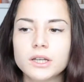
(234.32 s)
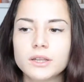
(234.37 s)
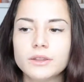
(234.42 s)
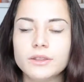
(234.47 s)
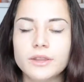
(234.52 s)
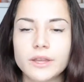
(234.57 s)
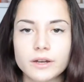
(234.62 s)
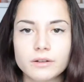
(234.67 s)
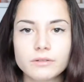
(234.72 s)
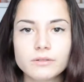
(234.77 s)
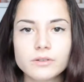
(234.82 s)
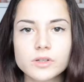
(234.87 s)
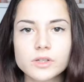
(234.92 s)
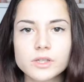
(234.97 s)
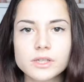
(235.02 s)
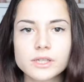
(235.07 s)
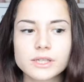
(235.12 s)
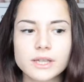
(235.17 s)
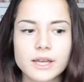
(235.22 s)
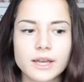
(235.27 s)

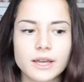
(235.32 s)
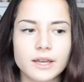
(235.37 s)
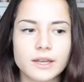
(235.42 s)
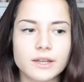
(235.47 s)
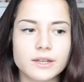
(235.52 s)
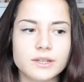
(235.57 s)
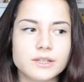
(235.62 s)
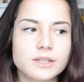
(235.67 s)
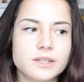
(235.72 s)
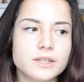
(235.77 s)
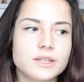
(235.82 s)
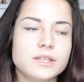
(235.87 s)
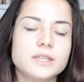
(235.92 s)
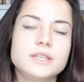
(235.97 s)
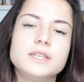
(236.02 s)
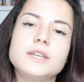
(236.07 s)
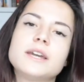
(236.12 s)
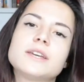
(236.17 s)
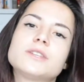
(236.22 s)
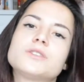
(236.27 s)
nervous and
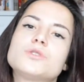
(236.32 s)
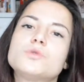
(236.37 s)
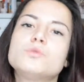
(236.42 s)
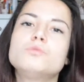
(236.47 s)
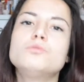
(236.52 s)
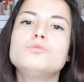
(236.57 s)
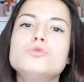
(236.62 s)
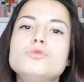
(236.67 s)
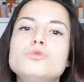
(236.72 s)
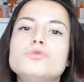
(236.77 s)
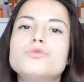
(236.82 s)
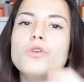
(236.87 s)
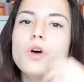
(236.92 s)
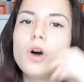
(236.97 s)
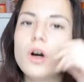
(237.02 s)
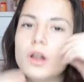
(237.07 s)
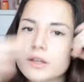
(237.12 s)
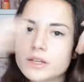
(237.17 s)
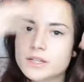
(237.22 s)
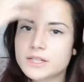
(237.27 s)
he has to move
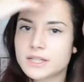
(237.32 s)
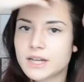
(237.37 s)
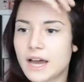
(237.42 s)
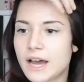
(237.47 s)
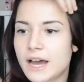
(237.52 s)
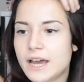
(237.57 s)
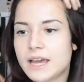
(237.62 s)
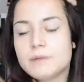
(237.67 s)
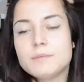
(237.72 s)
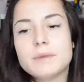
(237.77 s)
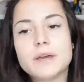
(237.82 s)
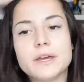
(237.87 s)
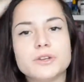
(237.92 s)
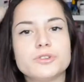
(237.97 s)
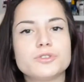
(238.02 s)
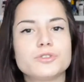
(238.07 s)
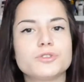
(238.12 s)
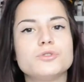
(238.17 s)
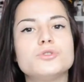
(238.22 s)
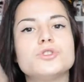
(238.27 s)
all the time
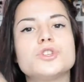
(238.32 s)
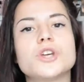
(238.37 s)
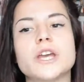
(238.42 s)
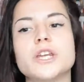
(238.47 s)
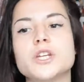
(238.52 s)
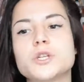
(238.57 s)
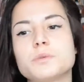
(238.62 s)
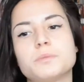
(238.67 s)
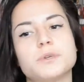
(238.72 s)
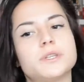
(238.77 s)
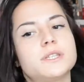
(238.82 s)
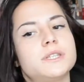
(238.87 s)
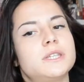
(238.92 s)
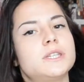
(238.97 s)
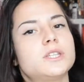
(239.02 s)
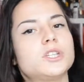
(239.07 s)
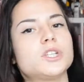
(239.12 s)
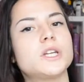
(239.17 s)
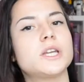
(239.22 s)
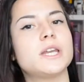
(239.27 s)
and to change
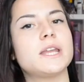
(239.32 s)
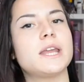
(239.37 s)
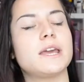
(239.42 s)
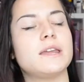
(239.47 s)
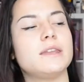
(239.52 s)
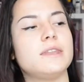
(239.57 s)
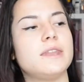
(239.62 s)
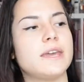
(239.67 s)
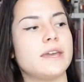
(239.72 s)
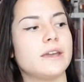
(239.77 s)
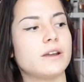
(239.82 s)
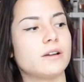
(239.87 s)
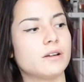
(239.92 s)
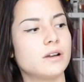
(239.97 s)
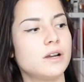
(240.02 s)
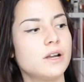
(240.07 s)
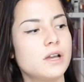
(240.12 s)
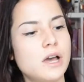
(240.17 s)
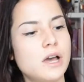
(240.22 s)
position, and they are